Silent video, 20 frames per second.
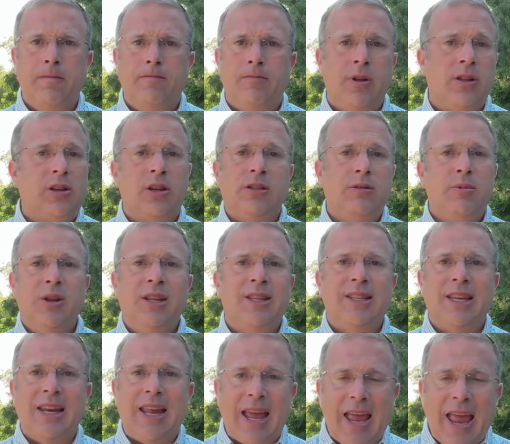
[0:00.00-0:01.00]
That doesn't mean it's
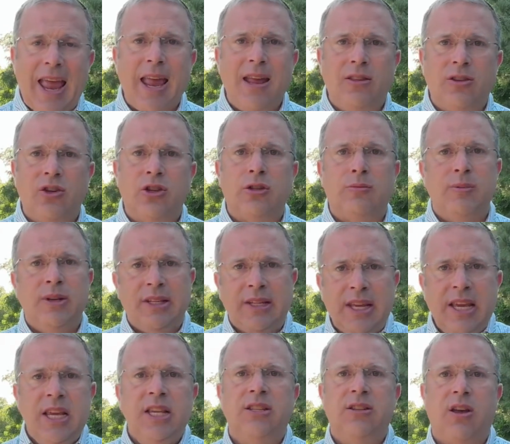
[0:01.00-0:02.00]
going to end. It just means
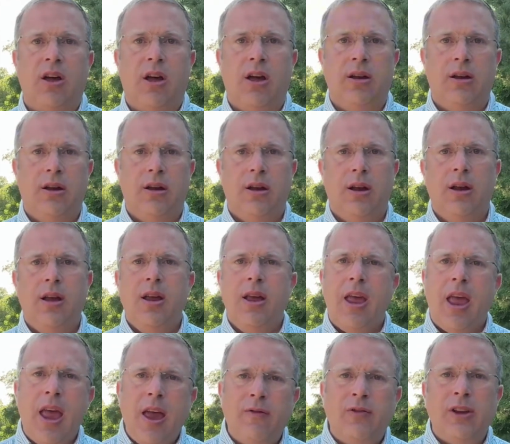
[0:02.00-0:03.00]
he's gone.
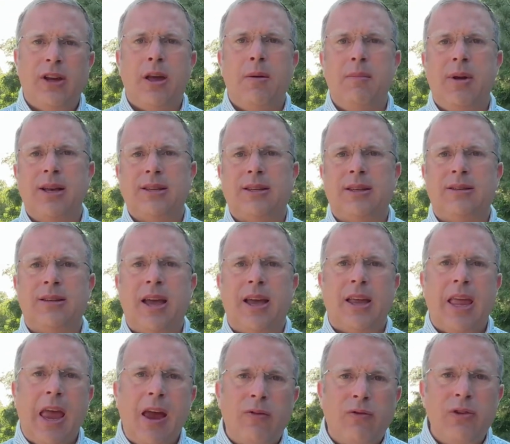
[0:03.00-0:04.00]
Every Hamas
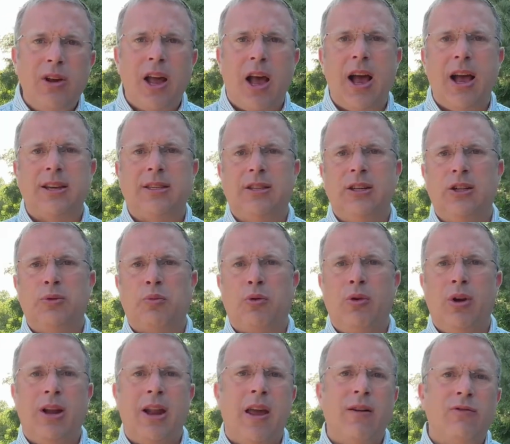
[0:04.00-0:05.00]
attack, every hostage
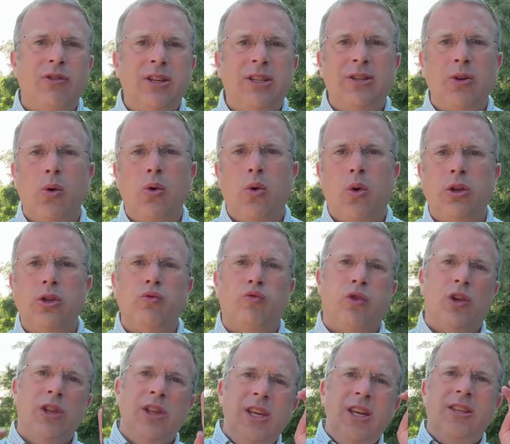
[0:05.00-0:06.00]
parade, every so-called
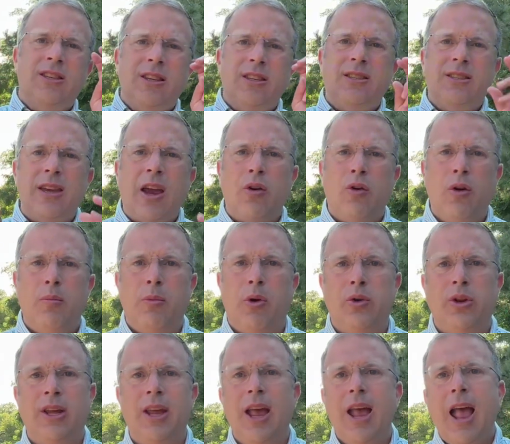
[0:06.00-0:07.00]
release
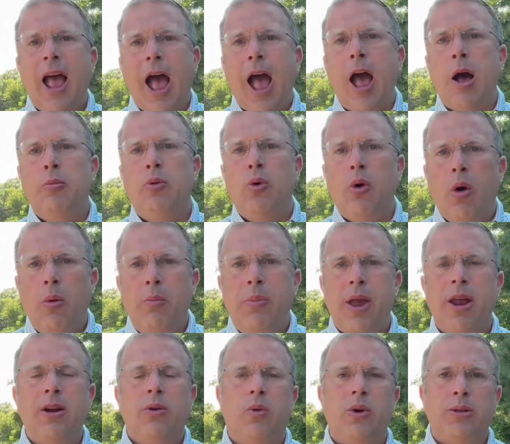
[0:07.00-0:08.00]
ceremony, Abu
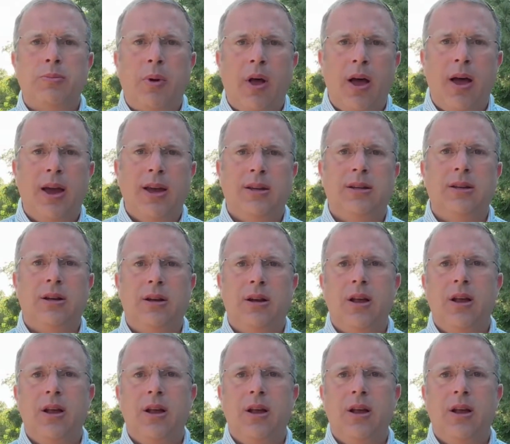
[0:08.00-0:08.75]
Ubaidah was behind it.